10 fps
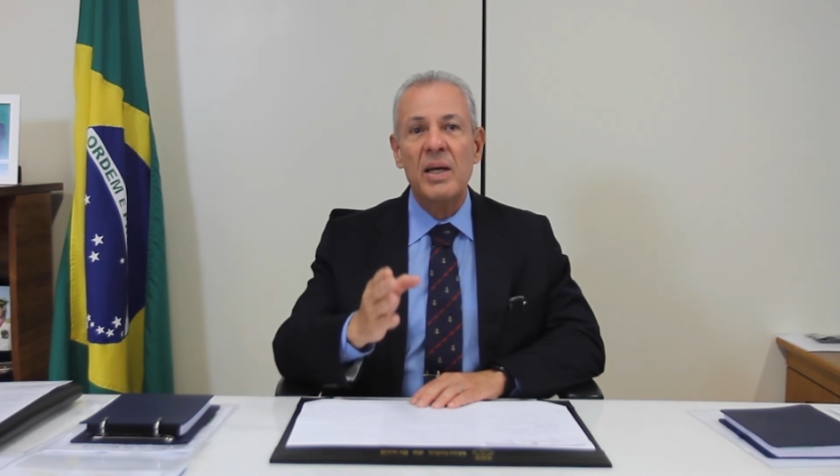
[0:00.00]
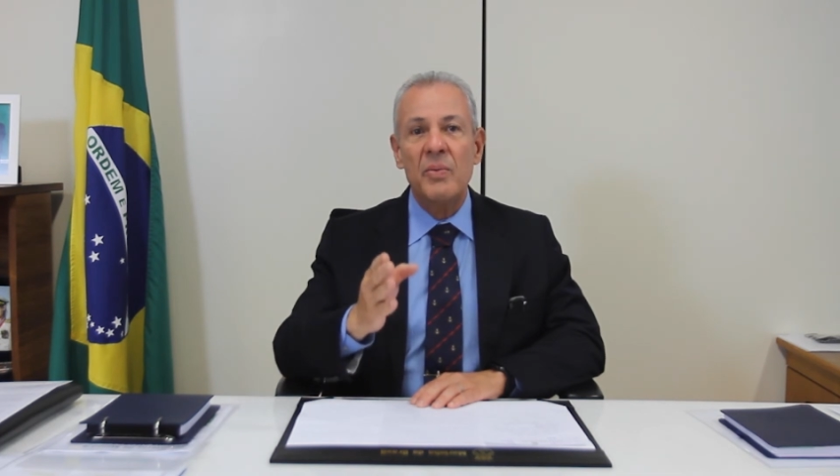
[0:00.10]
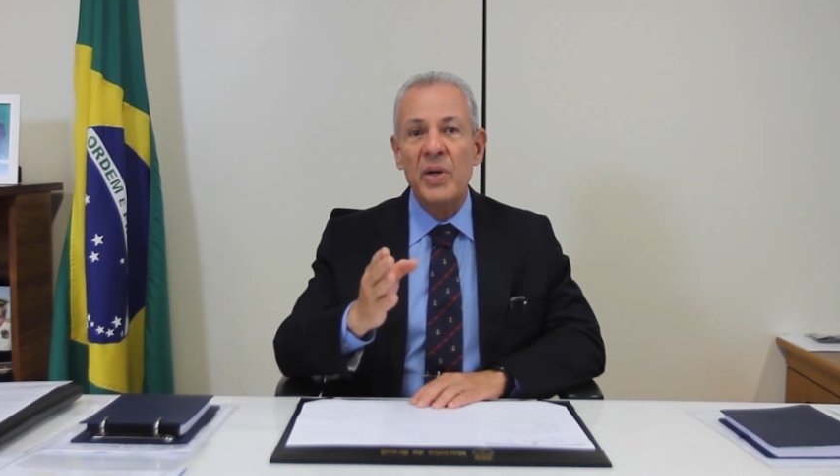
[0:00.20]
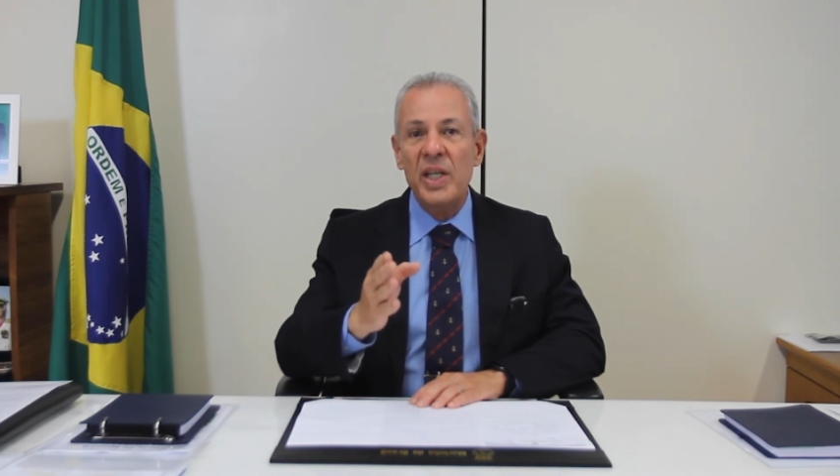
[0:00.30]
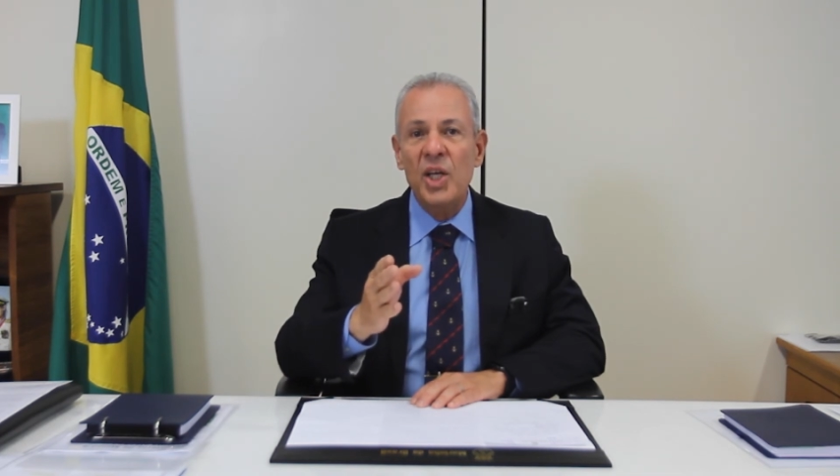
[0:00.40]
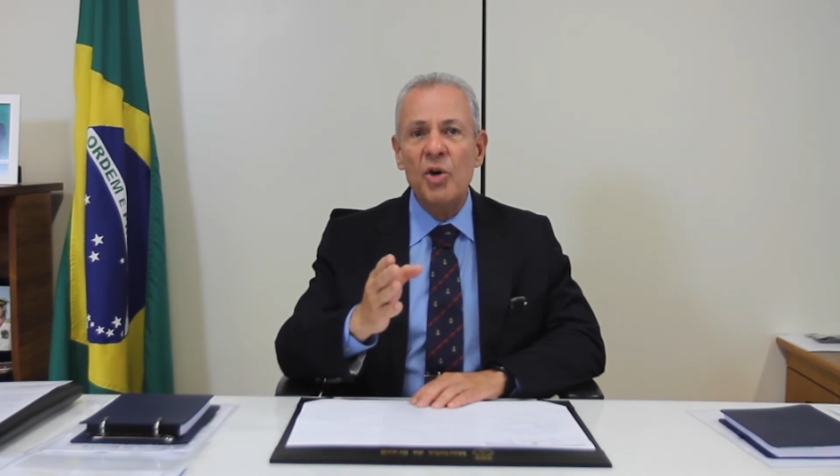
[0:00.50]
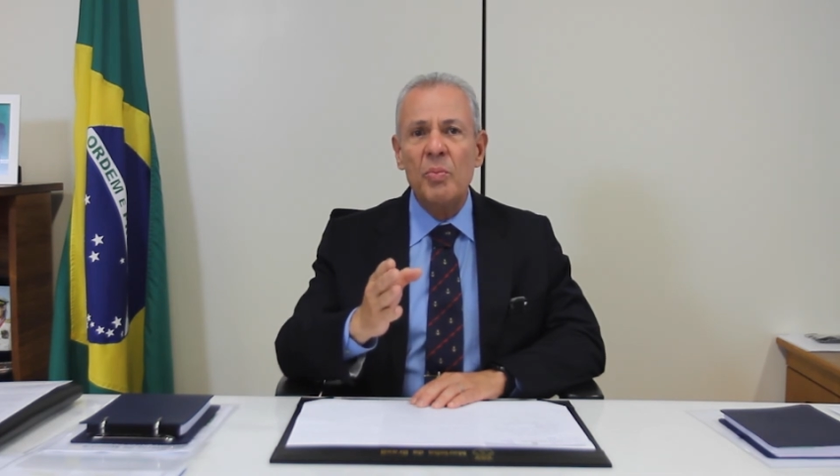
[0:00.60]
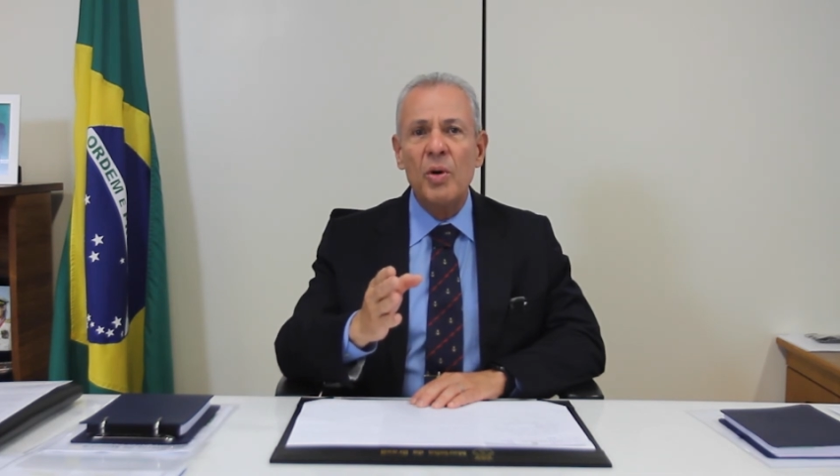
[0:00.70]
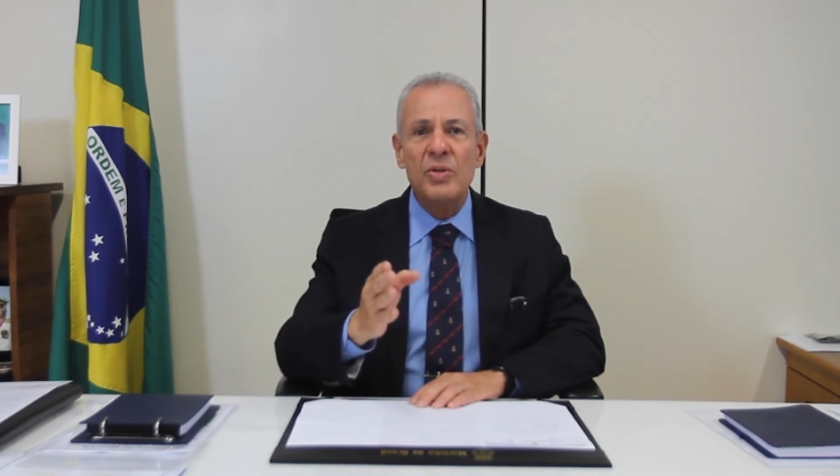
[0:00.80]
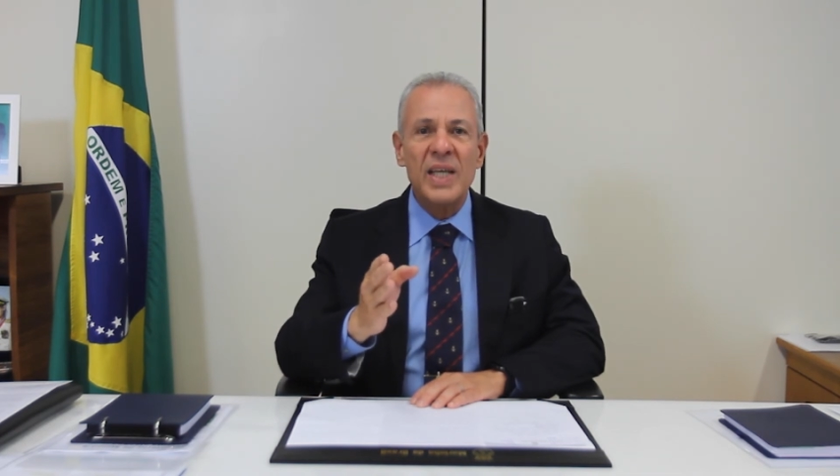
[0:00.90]

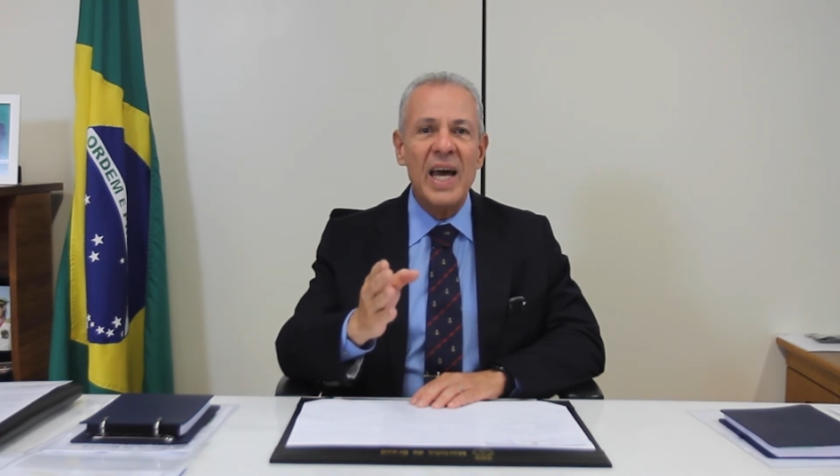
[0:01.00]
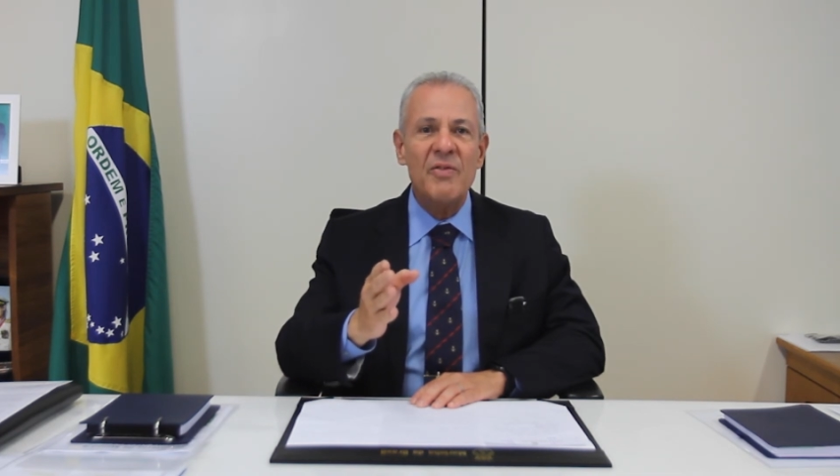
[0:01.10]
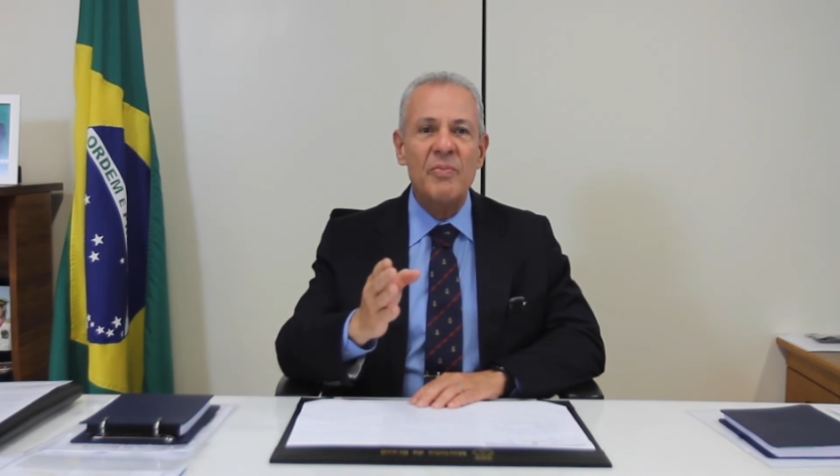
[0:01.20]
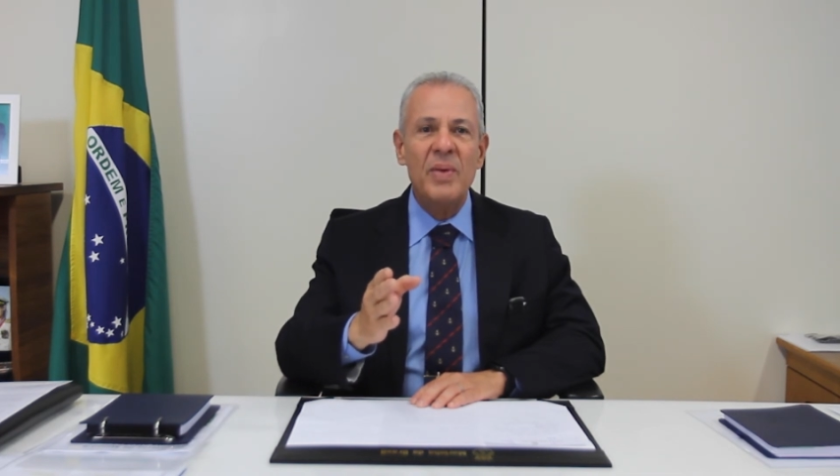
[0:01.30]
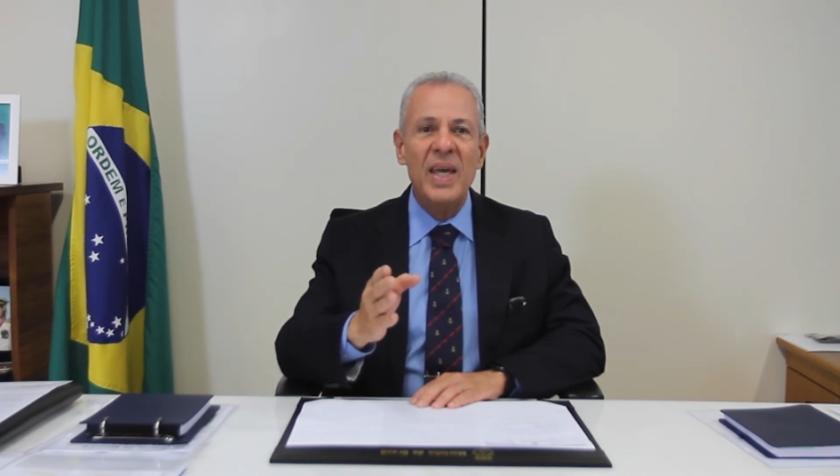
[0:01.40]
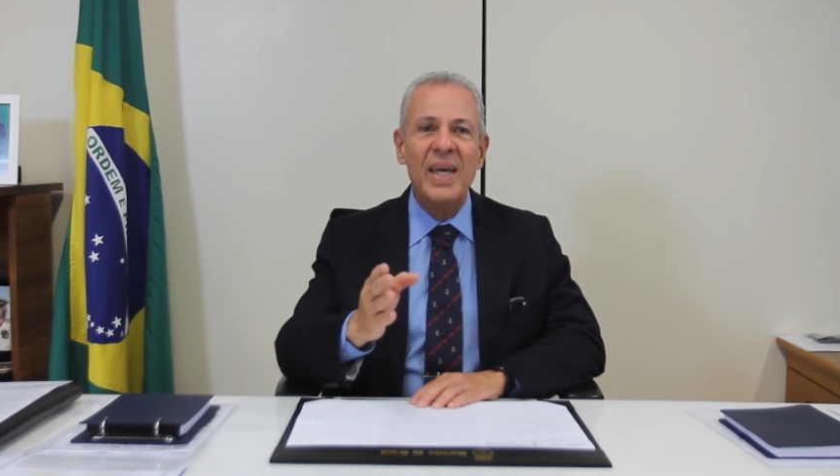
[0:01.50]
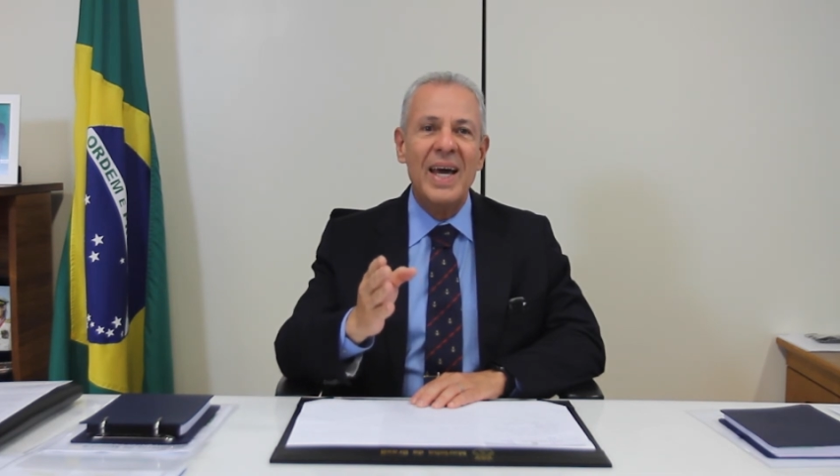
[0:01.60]
renewables have been